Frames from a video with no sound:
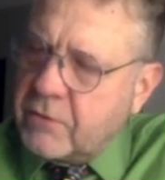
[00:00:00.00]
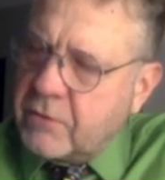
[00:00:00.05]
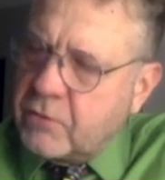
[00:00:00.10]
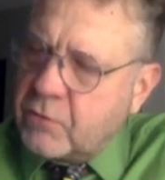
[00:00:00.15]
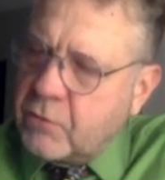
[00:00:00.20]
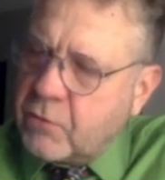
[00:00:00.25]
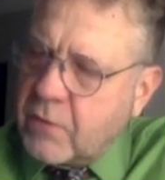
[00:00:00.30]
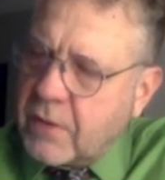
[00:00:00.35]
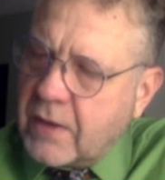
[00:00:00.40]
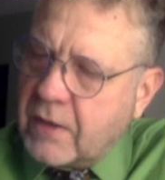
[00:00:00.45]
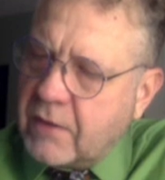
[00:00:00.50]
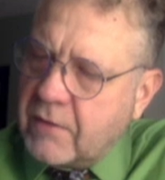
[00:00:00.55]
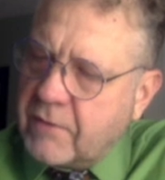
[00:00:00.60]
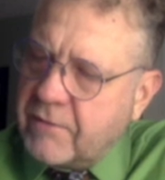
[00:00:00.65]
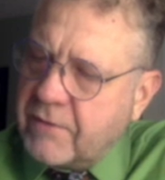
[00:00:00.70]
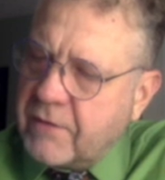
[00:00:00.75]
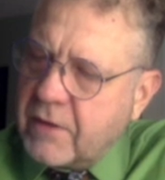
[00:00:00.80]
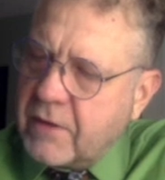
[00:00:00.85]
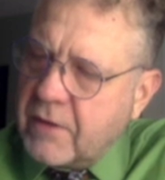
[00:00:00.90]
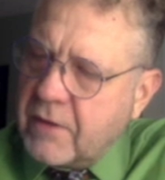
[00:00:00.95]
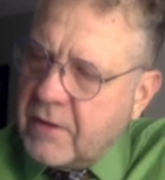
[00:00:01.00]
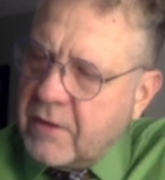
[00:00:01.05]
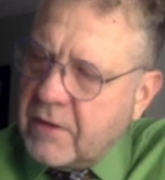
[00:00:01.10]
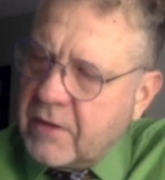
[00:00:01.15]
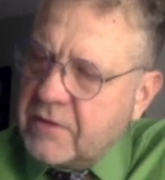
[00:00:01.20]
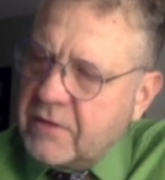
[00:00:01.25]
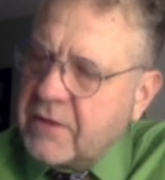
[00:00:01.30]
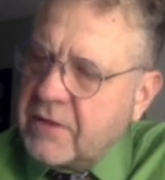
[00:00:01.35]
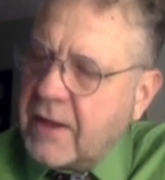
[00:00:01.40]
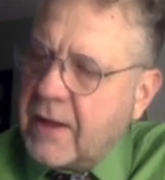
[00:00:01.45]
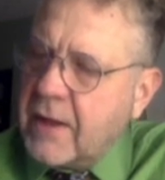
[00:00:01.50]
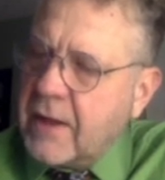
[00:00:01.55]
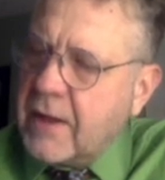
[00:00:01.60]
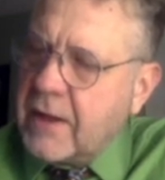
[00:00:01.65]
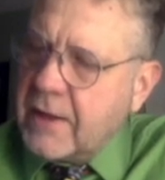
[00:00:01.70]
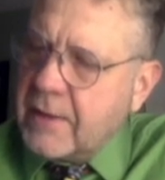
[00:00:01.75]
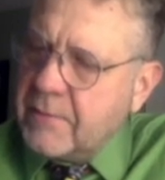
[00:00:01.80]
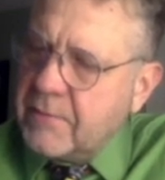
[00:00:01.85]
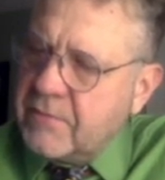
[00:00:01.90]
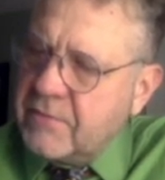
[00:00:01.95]
12
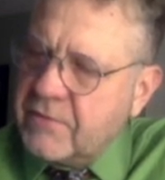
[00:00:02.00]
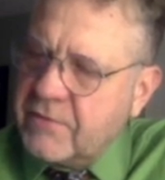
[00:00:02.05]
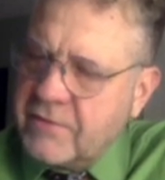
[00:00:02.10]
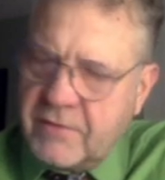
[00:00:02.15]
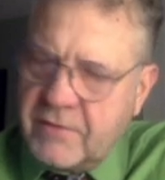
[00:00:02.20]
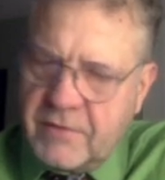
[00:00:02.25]
times